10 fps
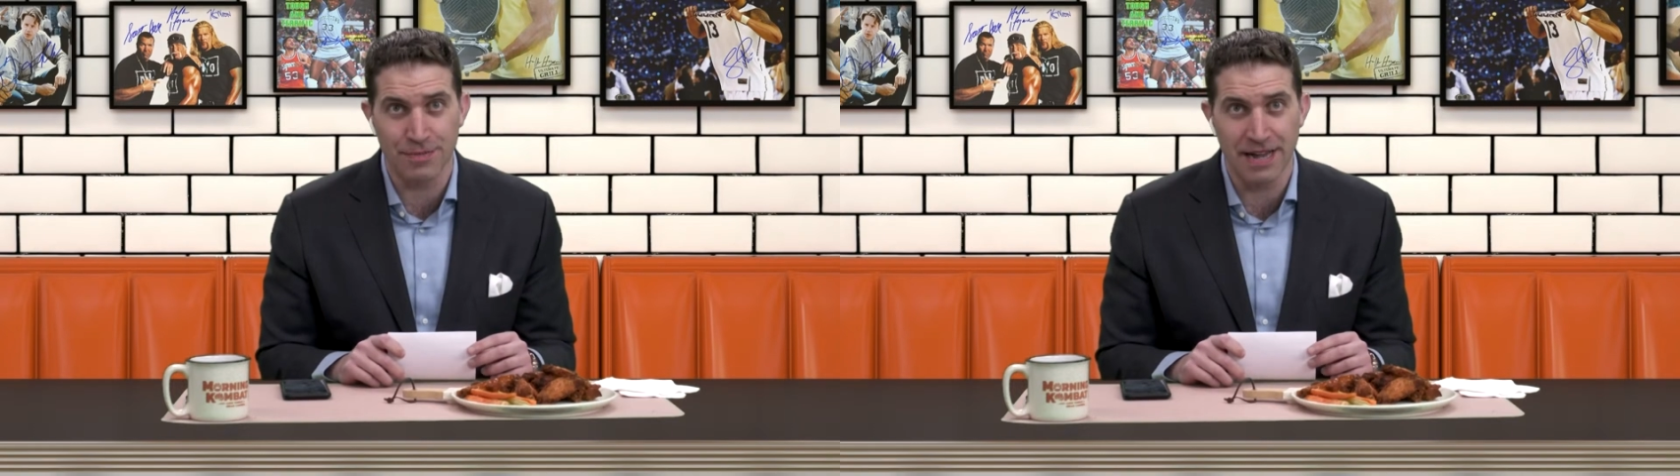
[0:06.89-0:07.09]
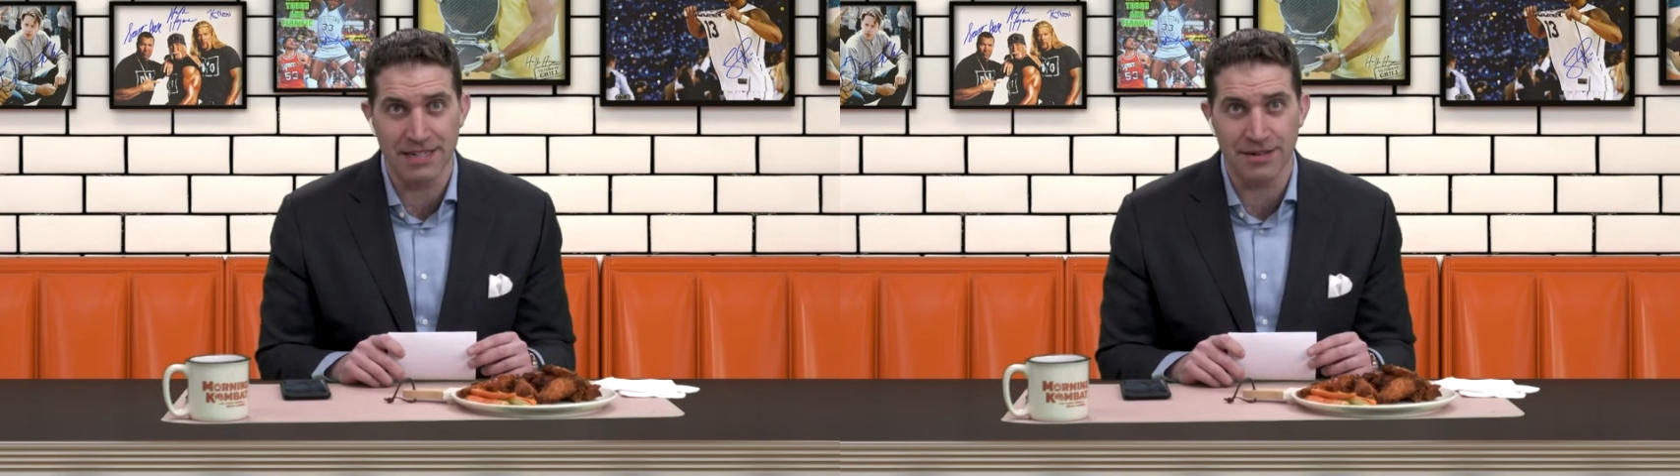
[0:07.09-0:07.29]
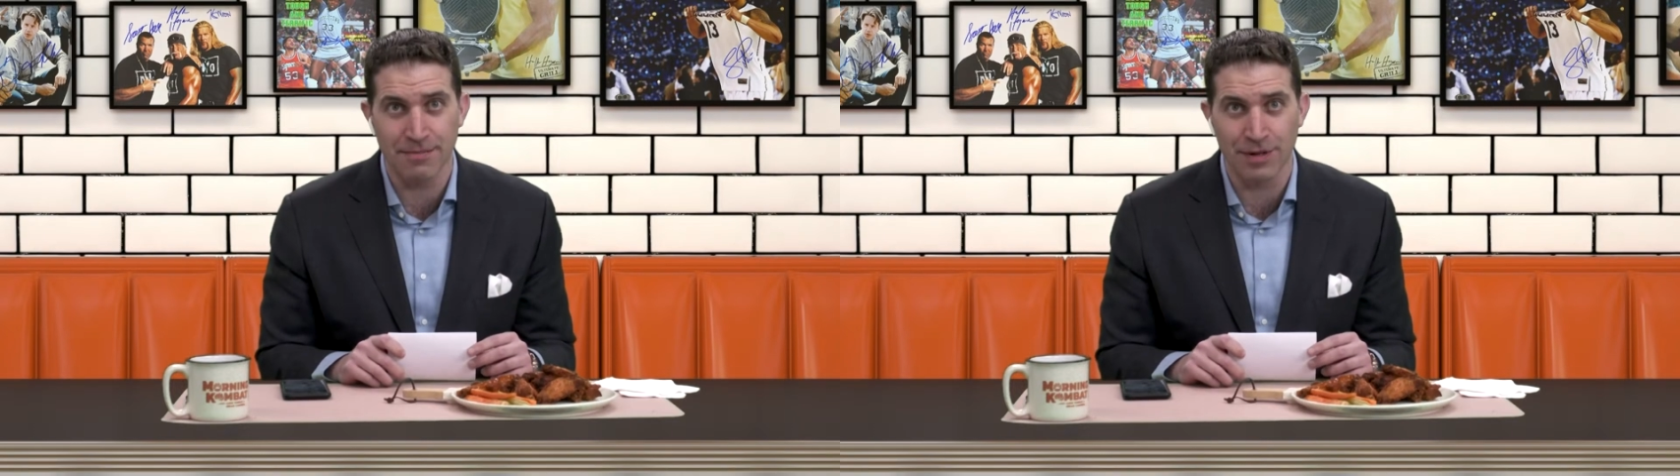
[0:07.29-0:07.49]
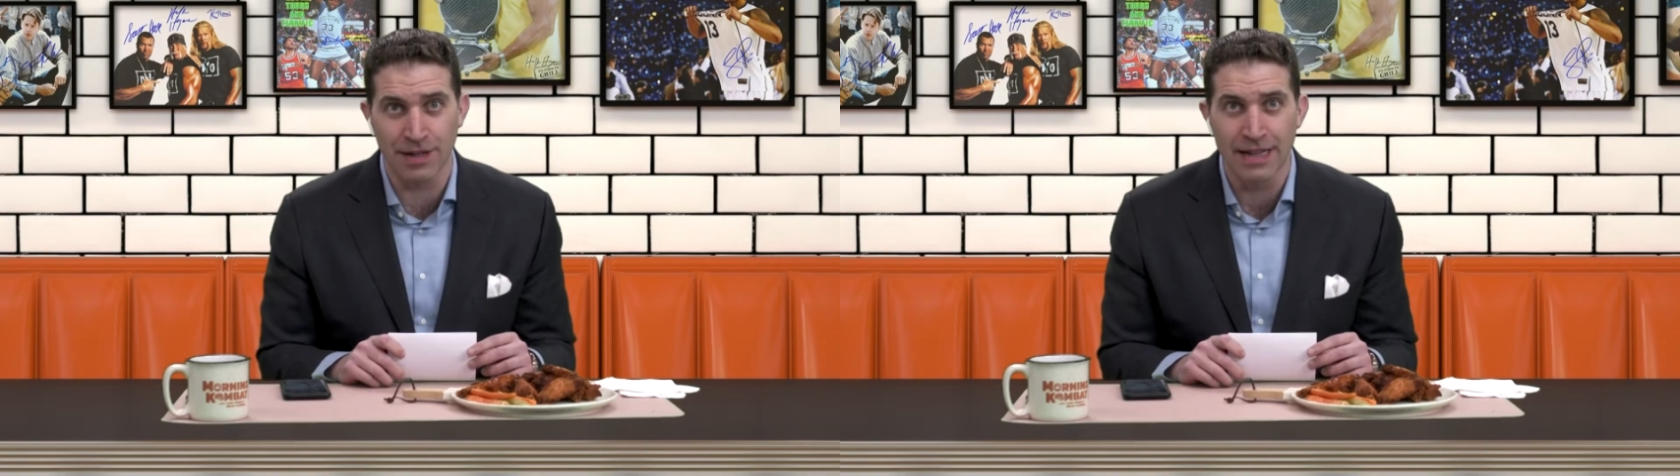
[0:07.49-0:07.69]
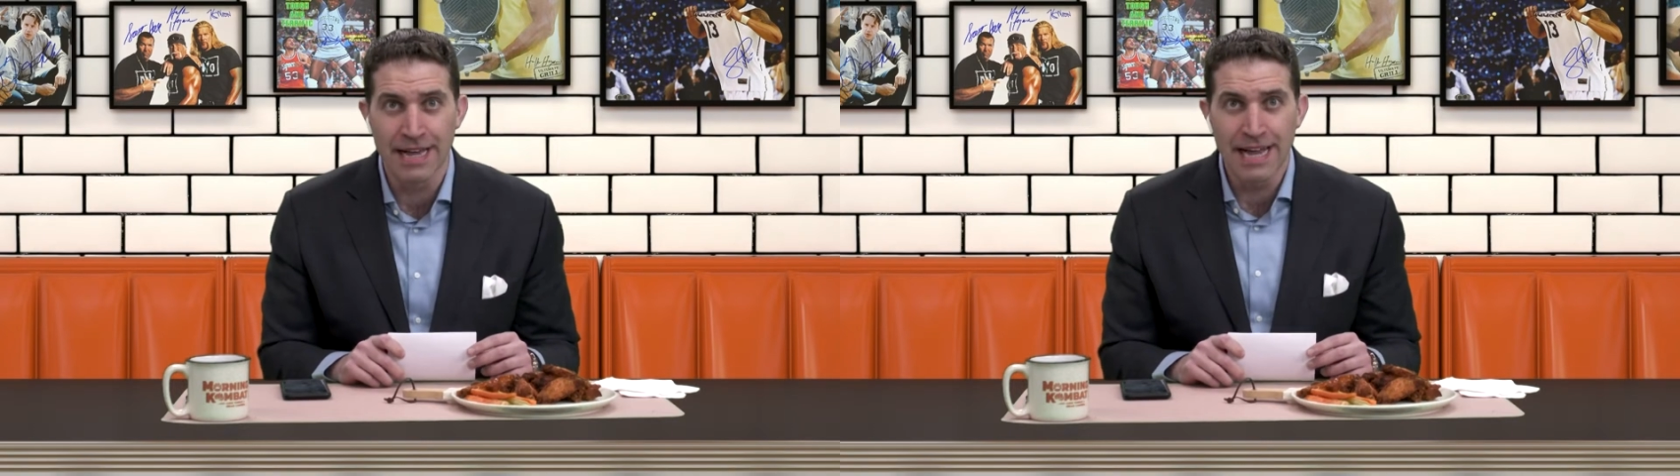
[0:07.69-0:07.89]

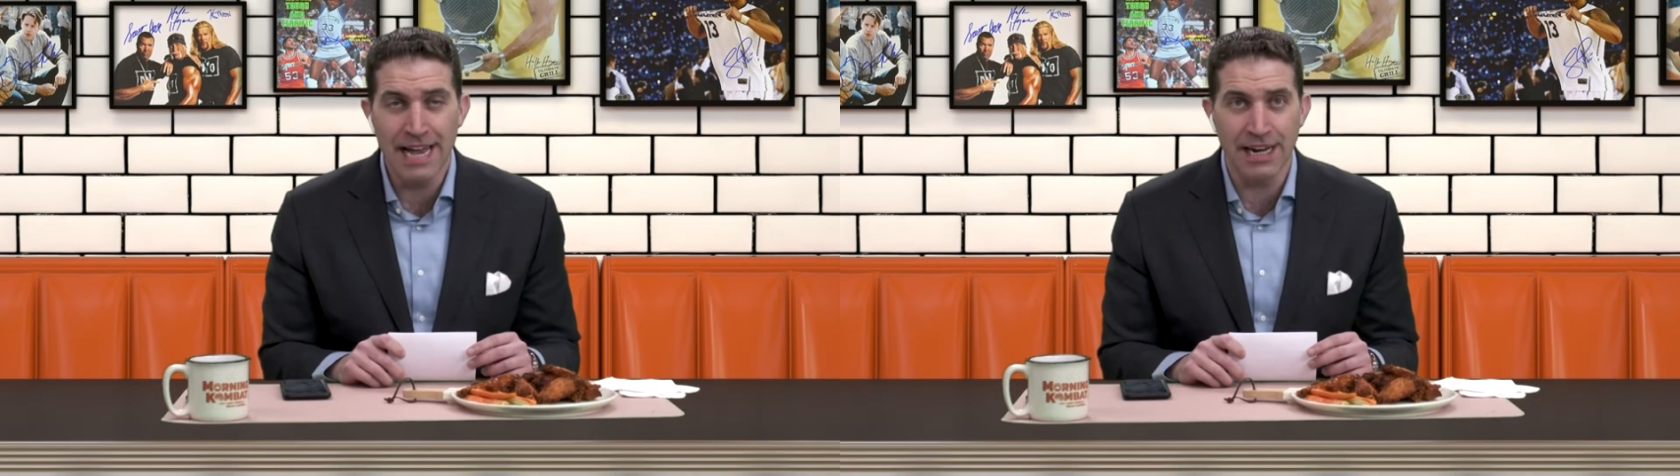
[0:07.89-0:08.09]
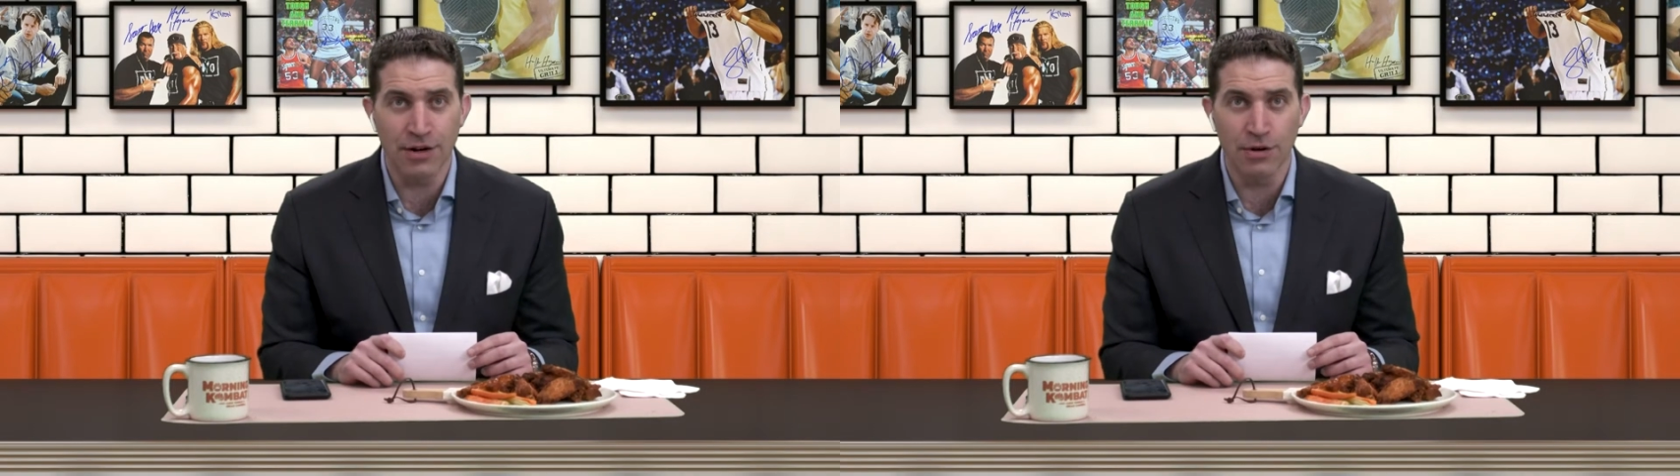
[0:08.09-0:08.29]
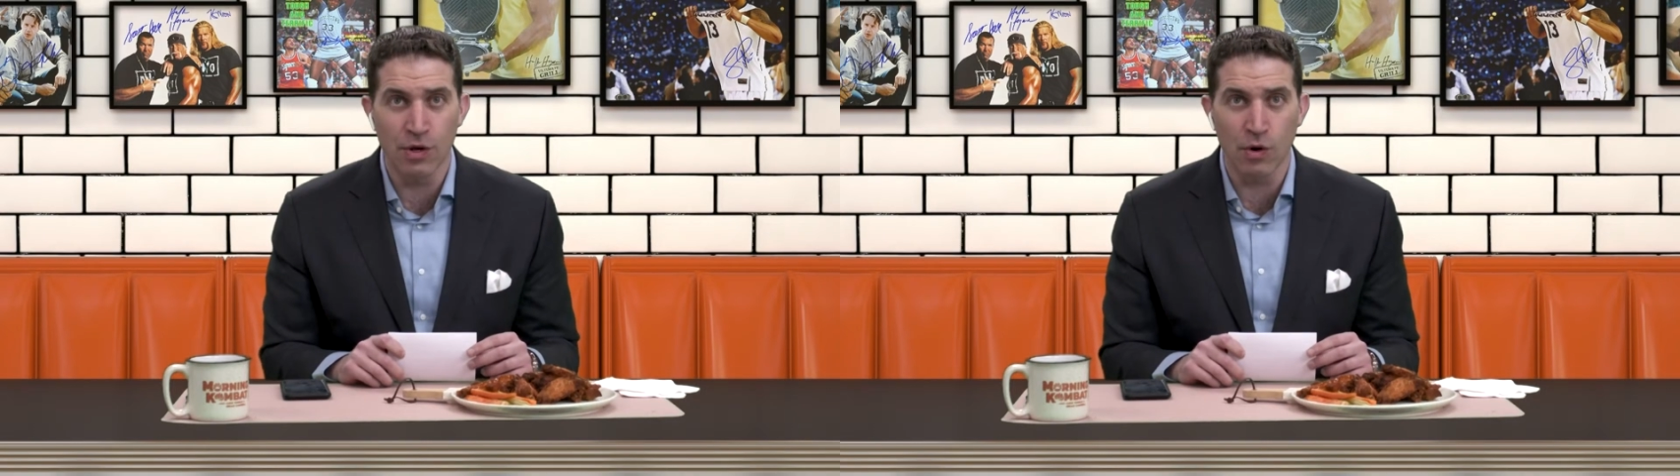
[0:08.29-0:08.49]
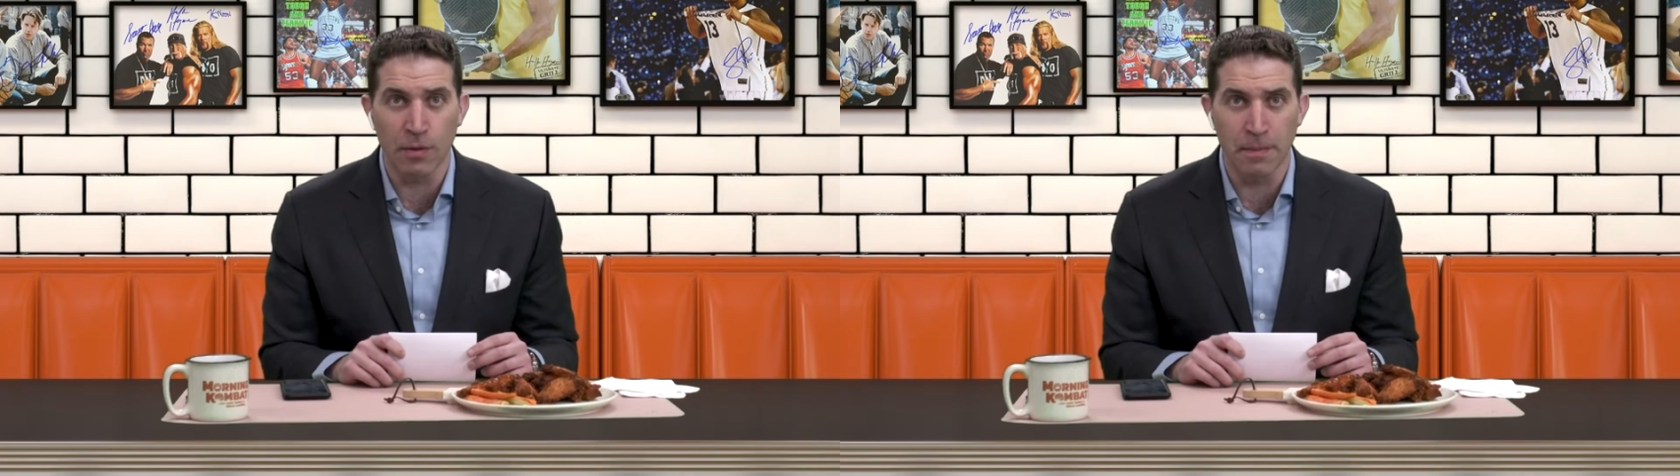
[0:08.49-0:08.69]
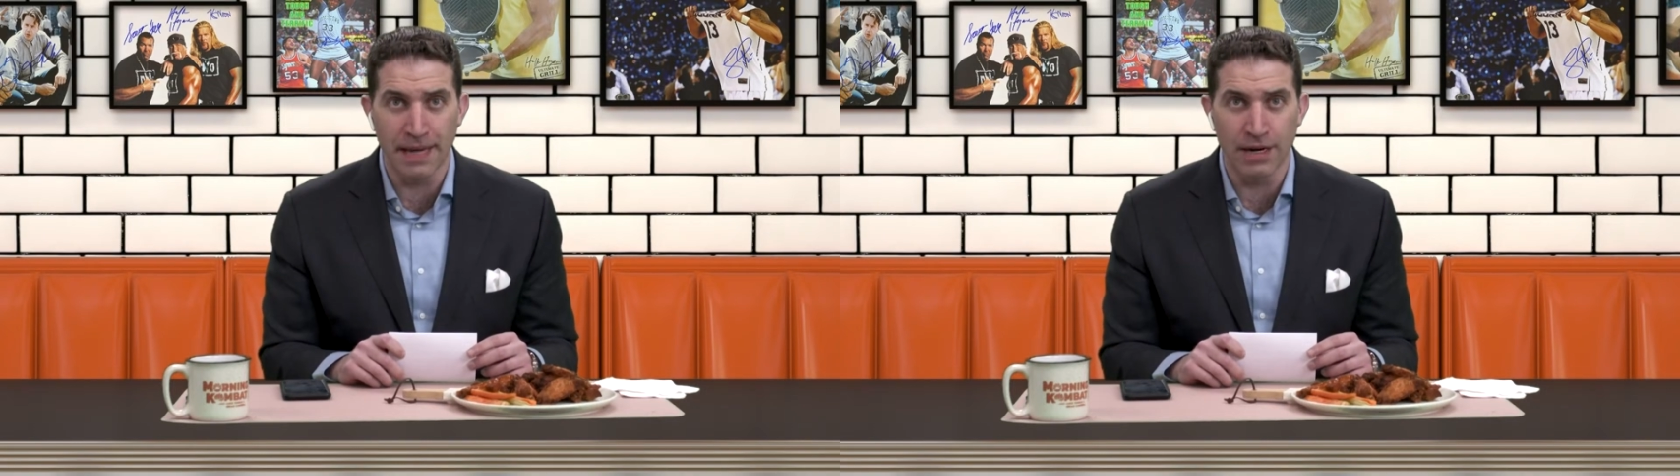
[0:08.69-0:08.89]
basketball in a New York
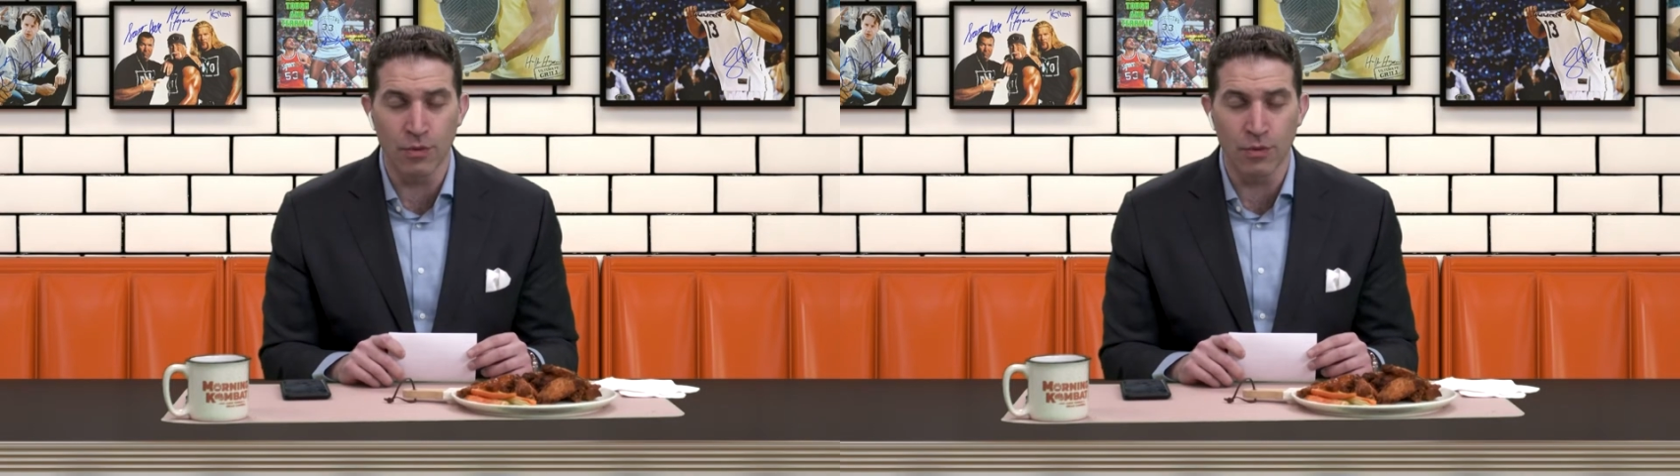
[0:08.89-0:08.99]
Minute.